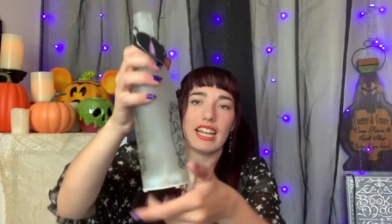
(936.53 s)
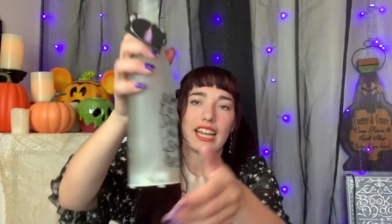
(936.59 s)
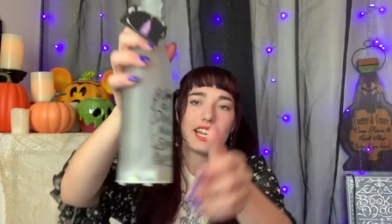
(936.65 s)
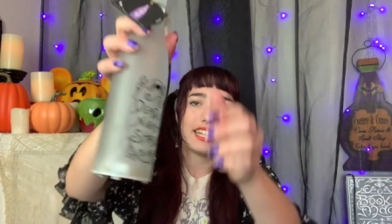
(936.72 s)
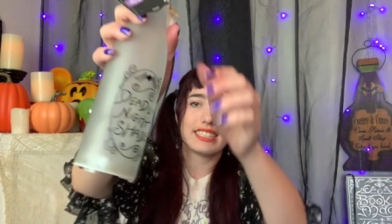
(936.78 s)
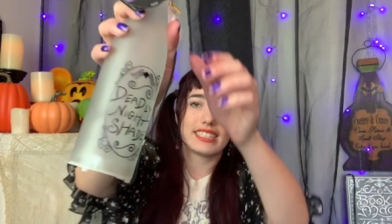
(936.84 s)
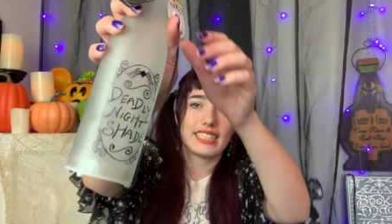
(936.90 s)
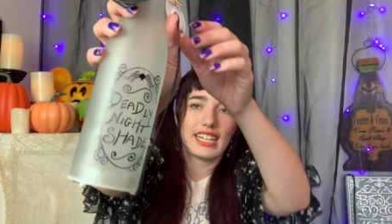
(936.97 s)

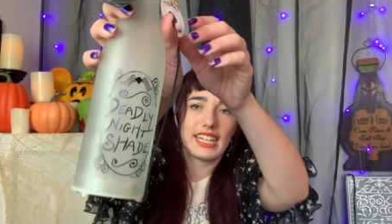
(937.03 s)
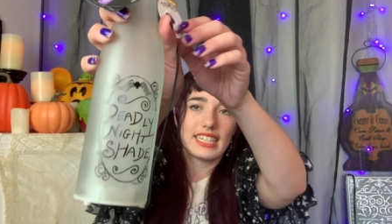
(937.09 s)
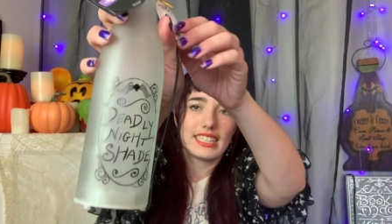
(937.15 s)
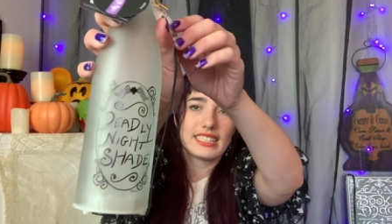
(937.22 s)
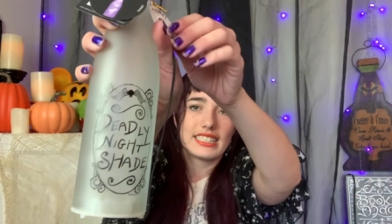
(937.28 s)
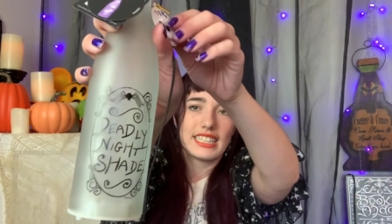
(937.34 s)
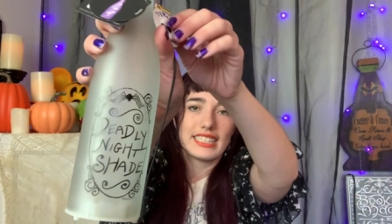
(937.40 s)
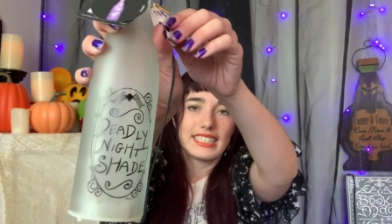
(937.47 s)
And it
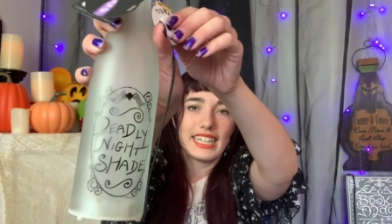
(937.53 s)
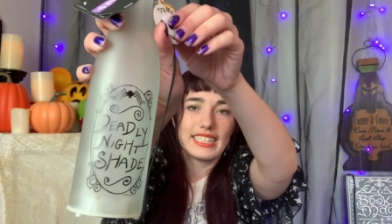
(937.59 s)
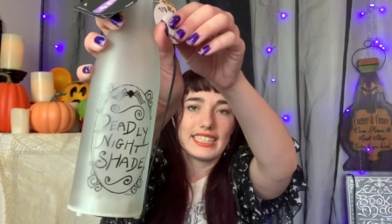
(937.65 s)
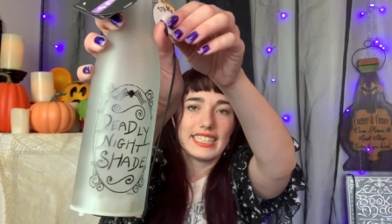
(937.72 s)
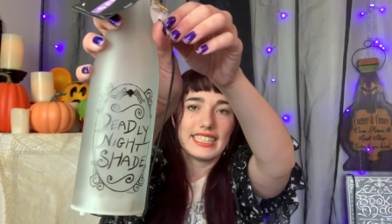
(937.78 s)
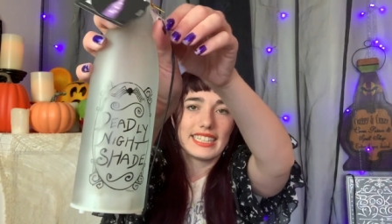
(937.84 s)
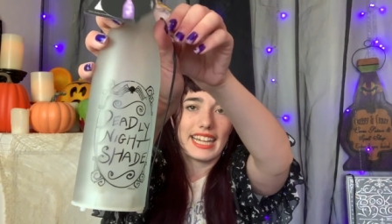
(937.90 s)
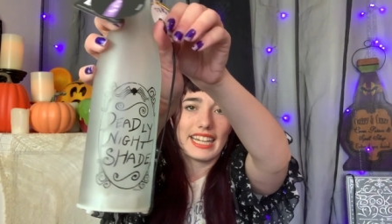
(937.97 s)
says
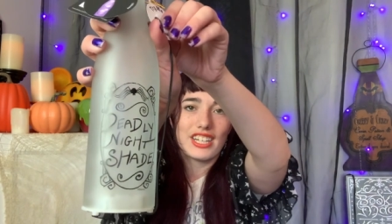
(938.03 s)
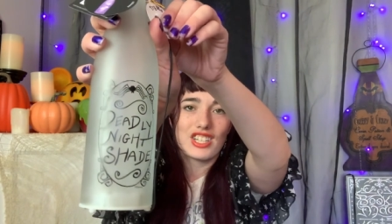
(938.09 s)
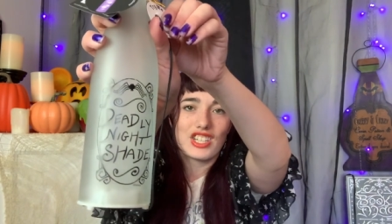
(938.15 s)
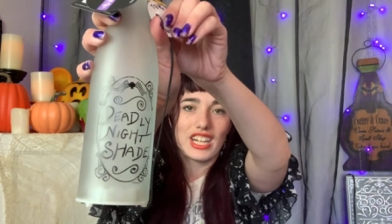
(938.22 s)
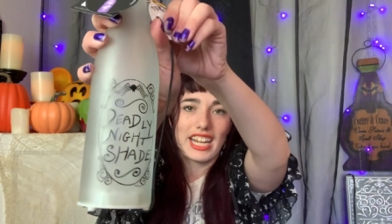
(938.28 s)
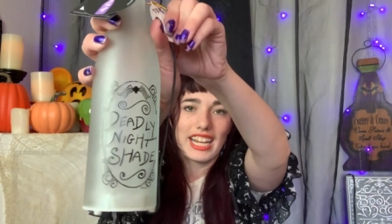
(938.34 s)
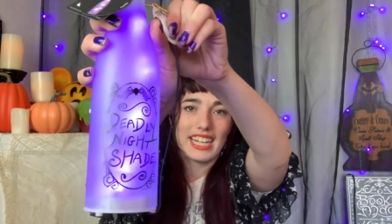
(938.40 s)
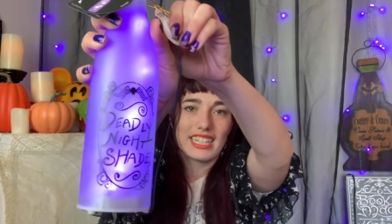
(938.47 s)
Deadly
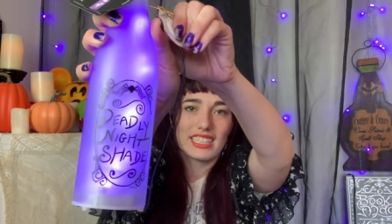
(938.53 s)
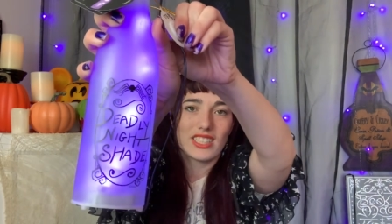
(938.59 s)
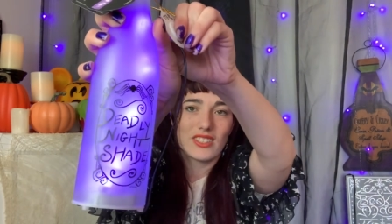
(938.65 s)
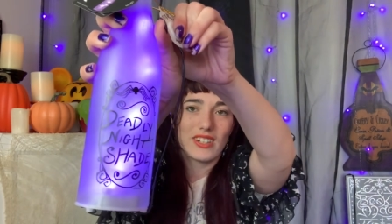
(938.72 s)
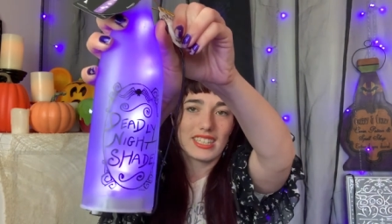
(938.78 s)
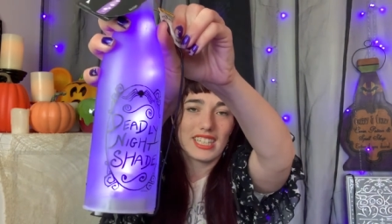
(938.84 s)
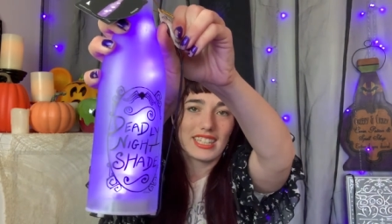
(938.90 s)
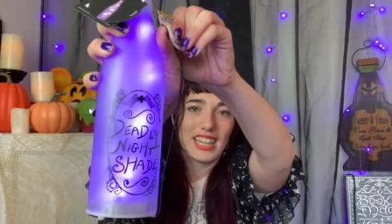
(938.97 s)
Nightshade. So
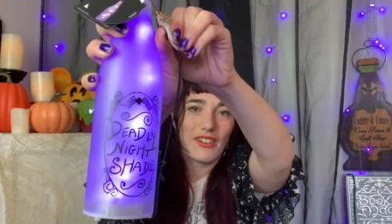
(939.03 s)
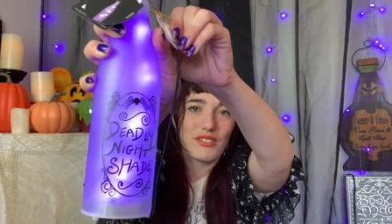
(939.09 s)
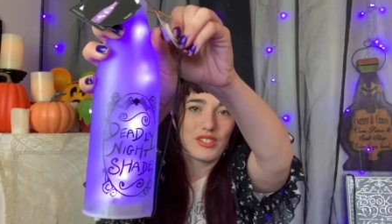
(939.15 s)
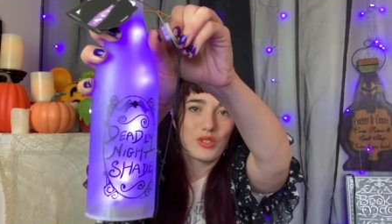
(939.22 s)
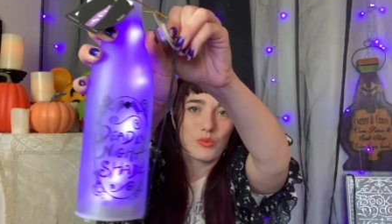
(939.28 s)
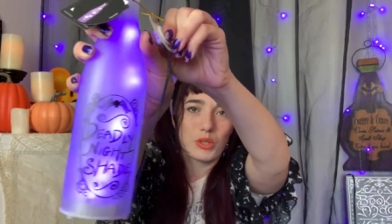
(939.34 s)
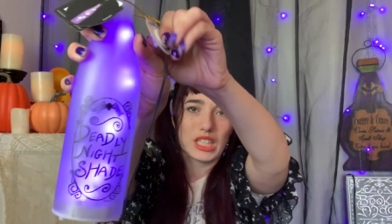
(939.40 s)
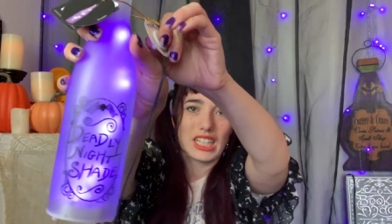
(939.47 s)
I thought that
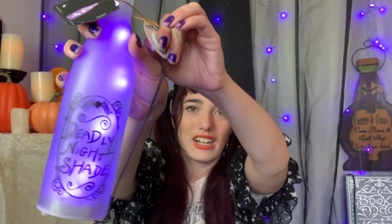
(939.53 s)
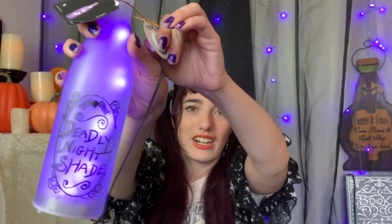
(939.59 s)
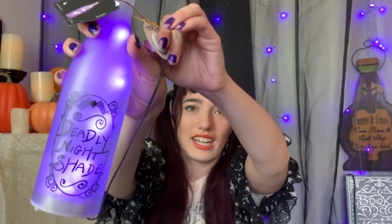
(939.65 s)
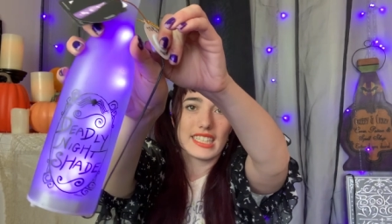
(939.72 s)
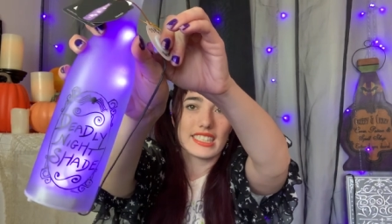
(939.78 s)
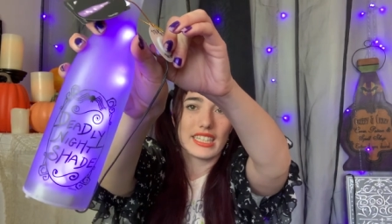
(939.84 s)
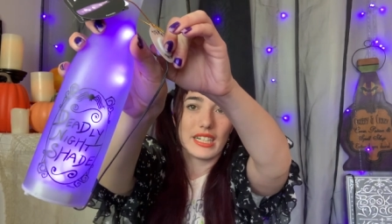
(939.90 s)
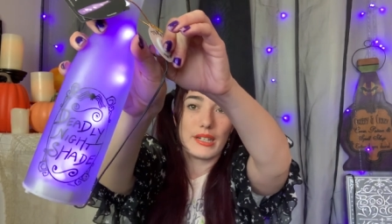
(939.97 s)
was really
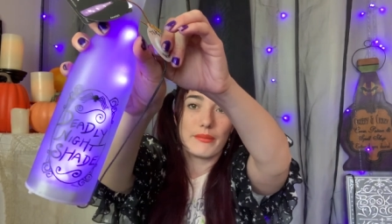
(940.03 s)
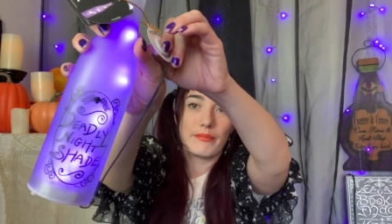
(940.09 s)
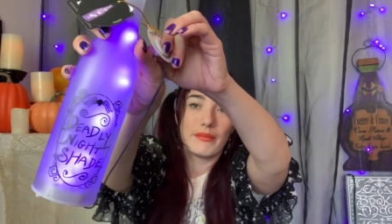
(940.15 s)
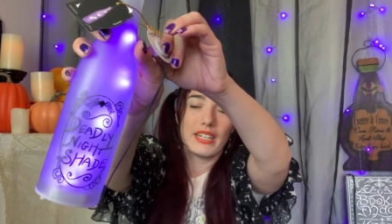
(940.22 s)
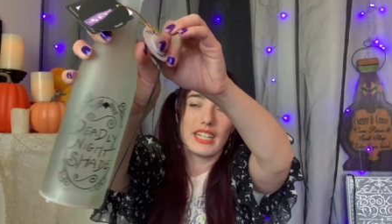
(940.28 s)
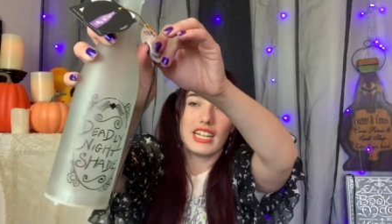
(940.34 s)
awesome.